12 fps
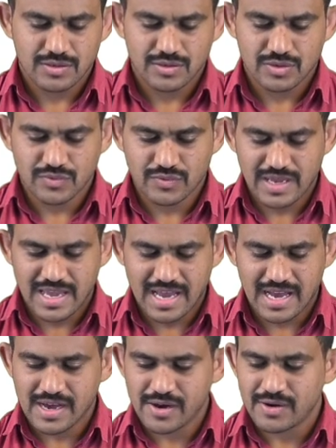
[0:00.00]
So we
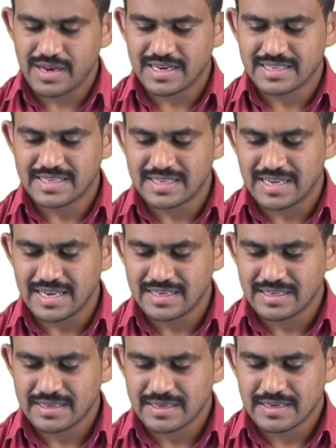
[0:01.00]
have like
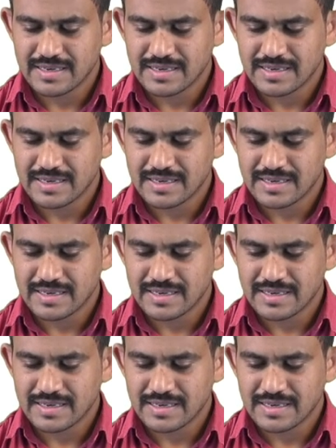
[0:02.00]
10